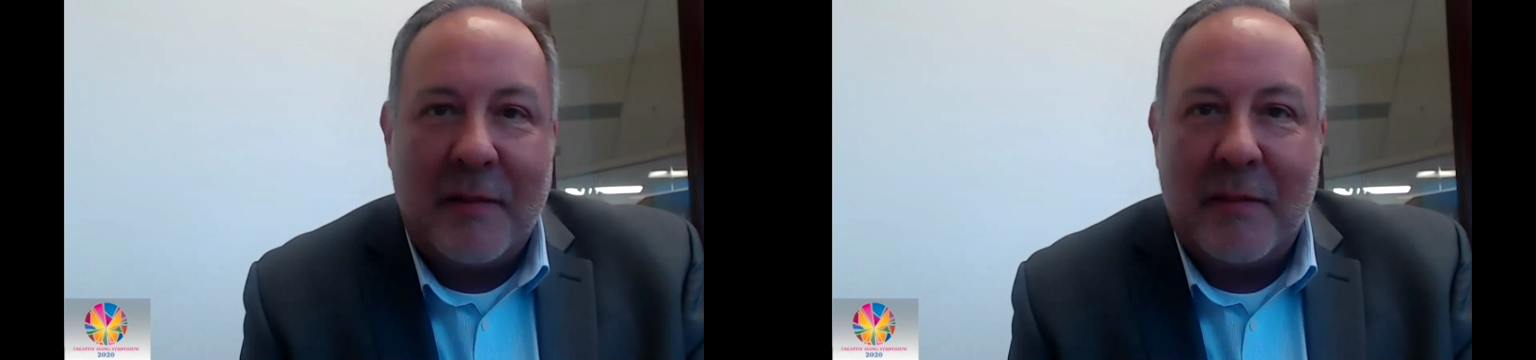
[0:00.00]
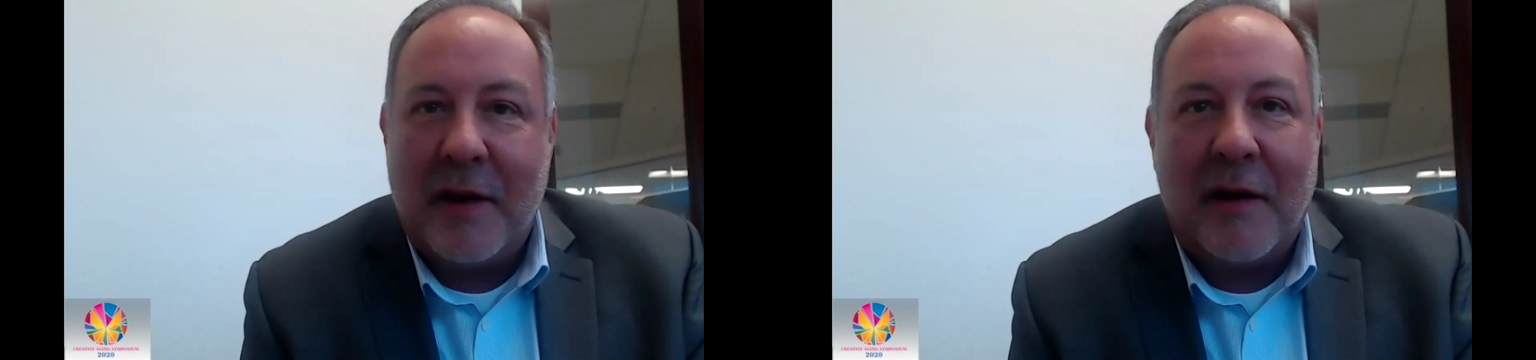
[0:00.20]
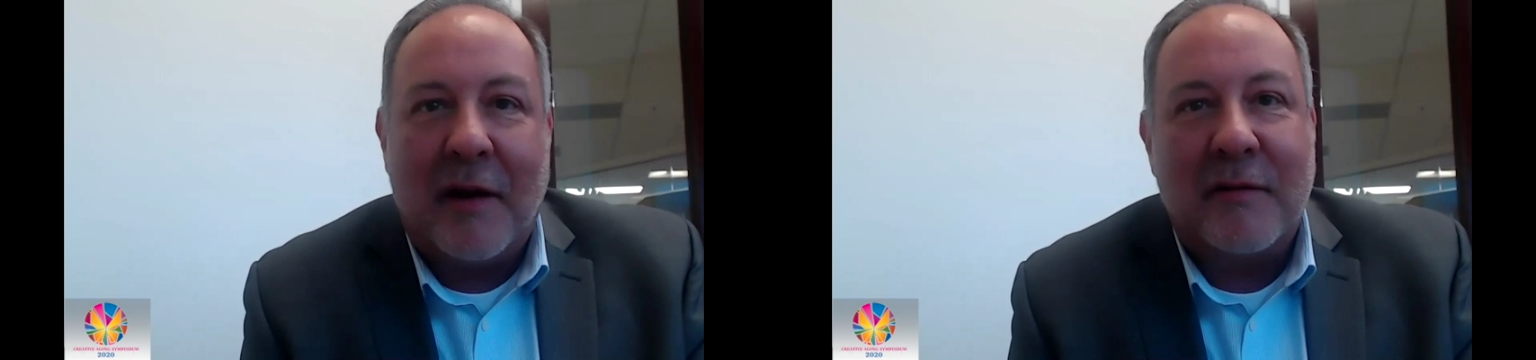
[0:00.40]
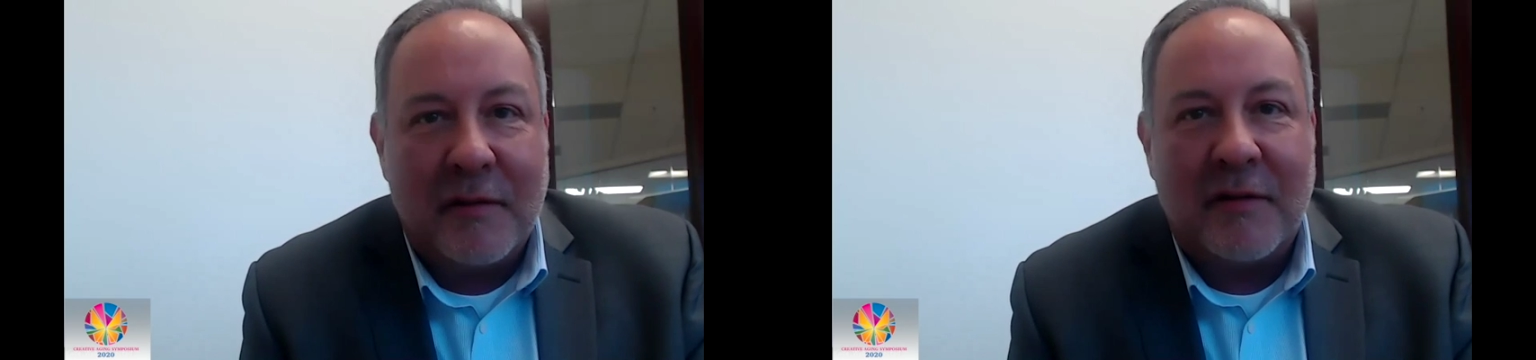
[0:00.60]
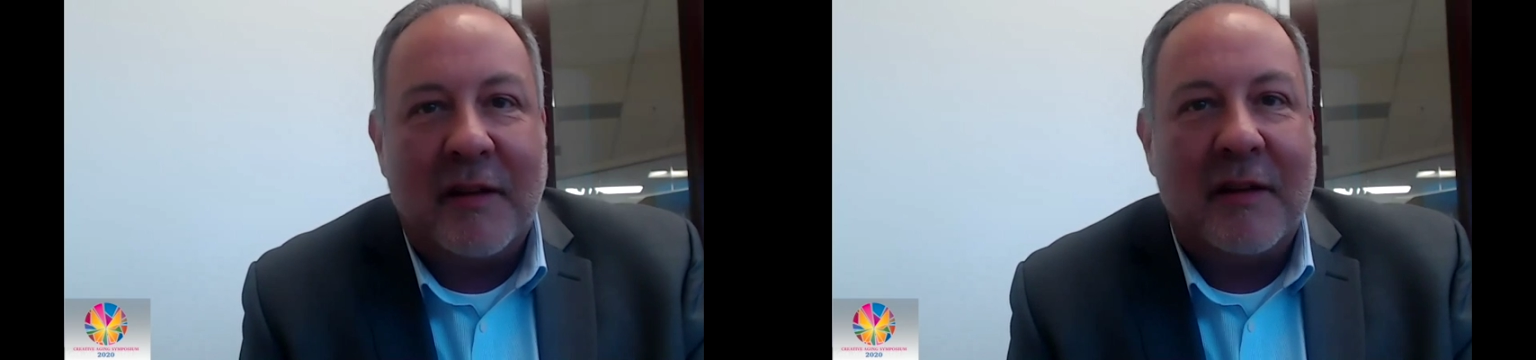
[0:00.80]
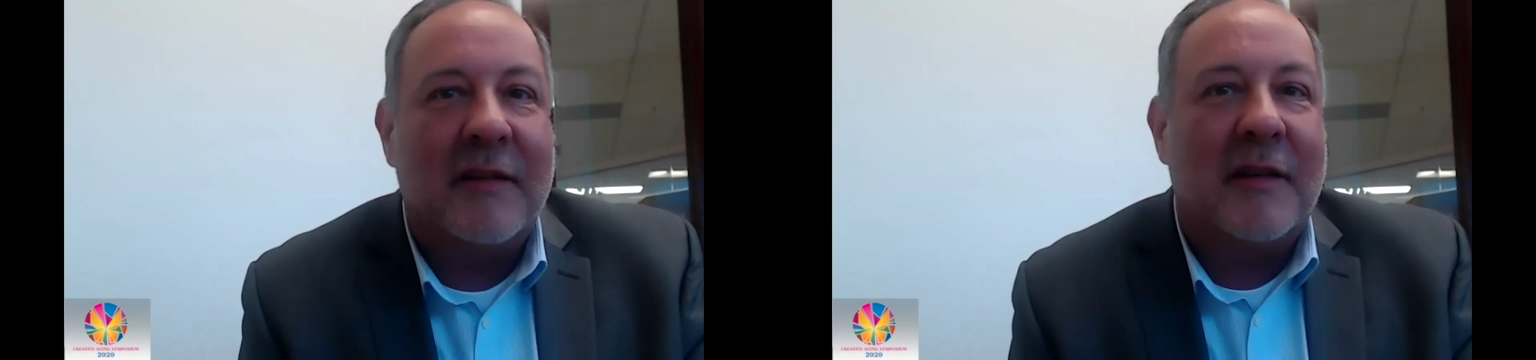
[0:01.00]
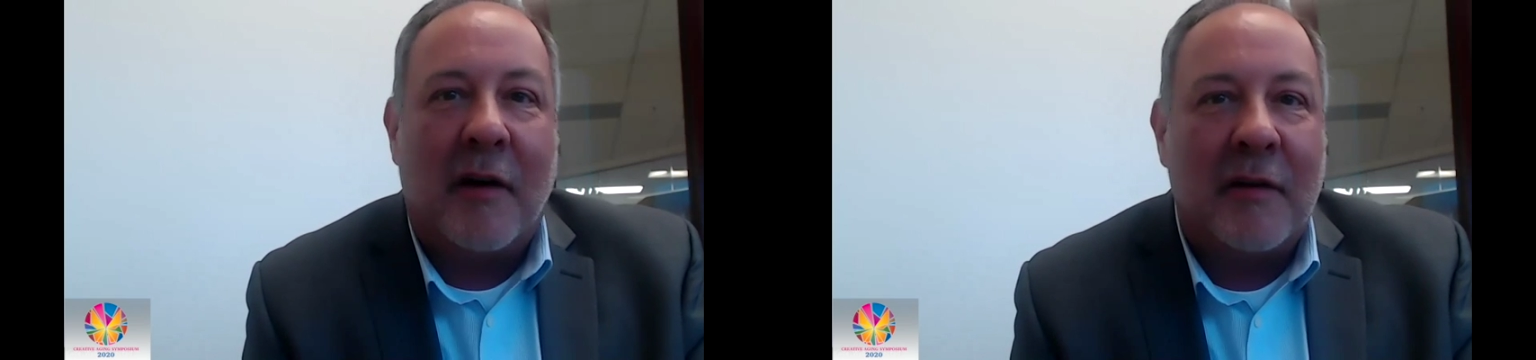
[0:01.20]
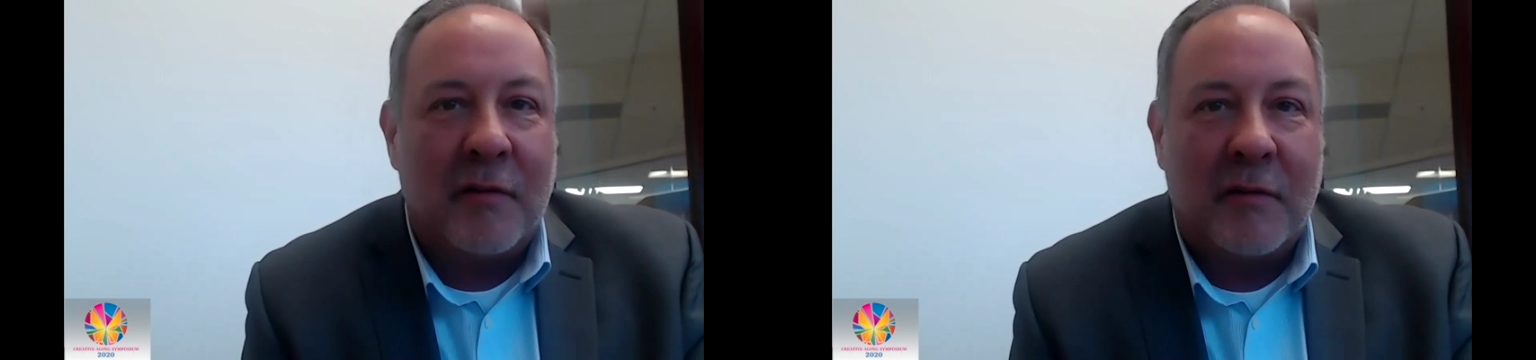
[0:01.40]
We can be in all sorts of seasons
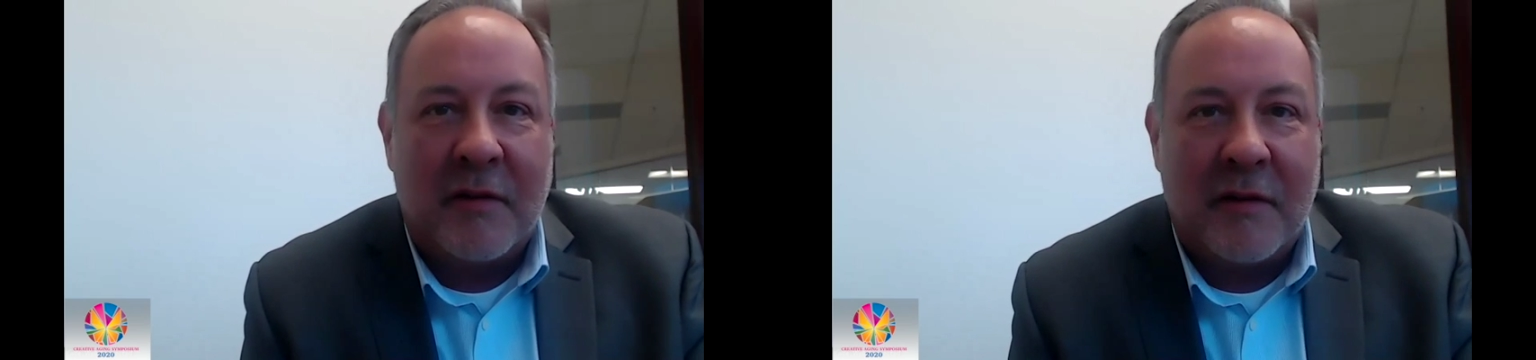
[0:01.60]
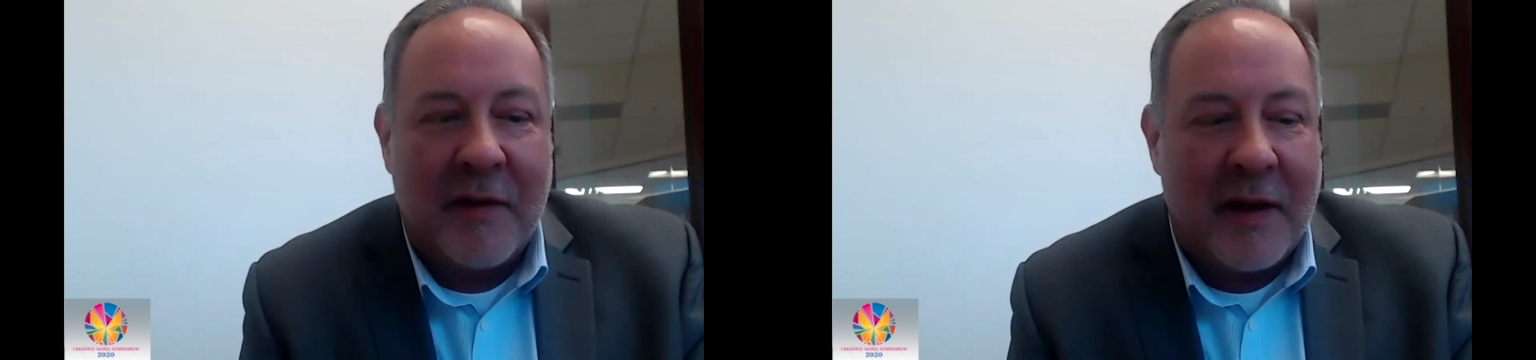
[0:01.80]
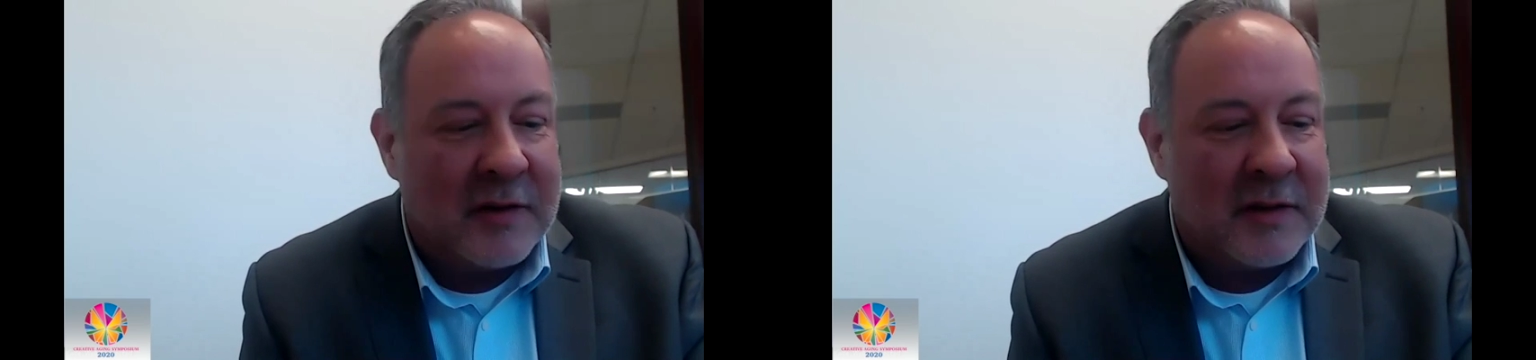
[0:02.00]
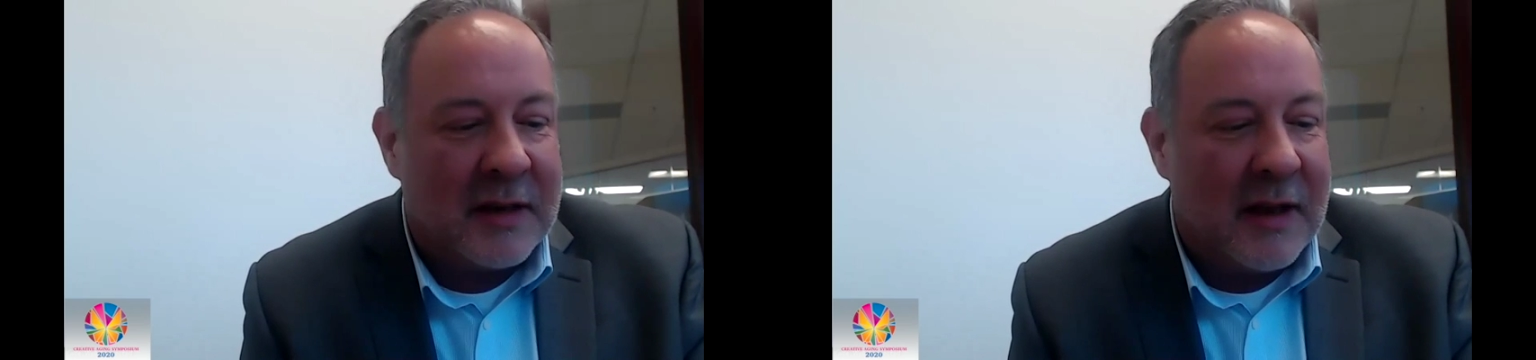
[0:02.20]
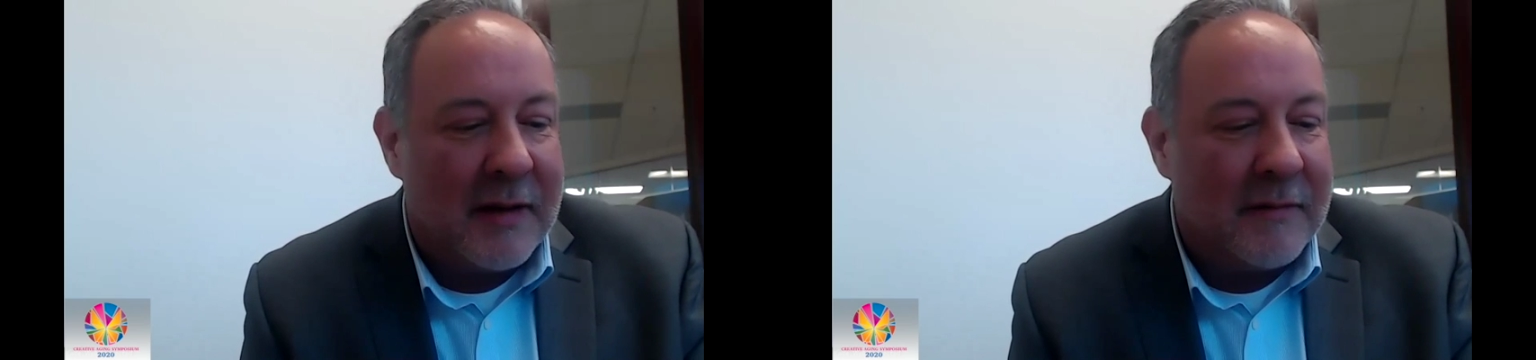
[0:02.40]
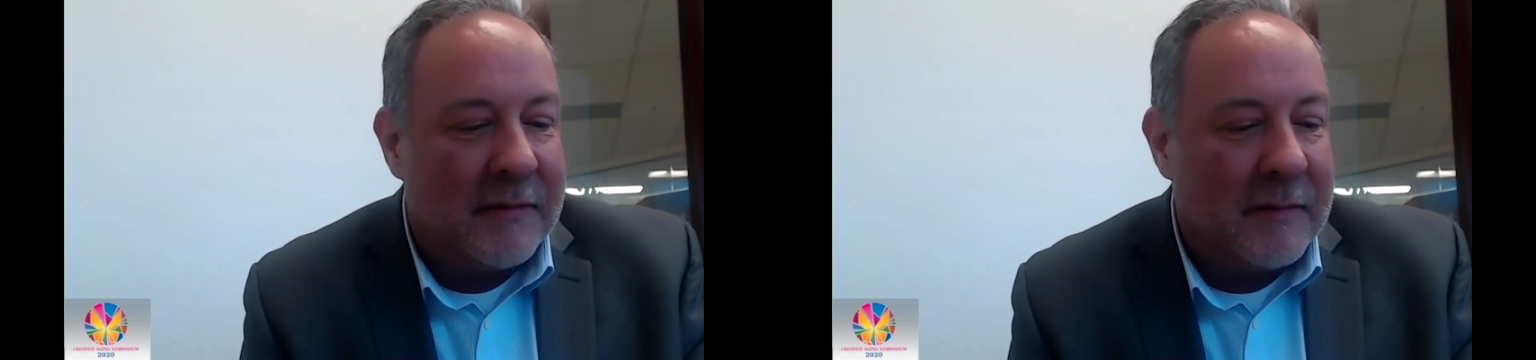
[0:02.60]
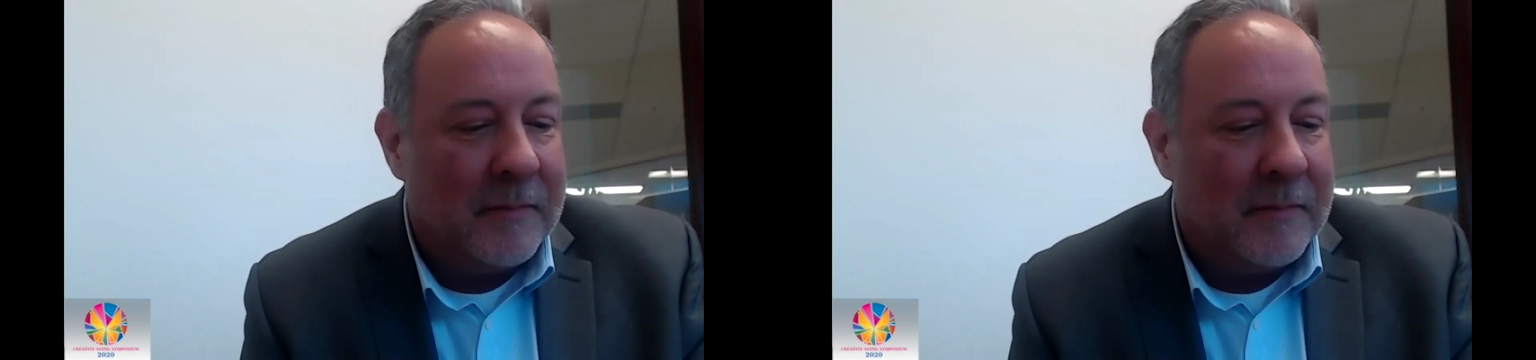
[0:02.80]
at all sorts of ages in life.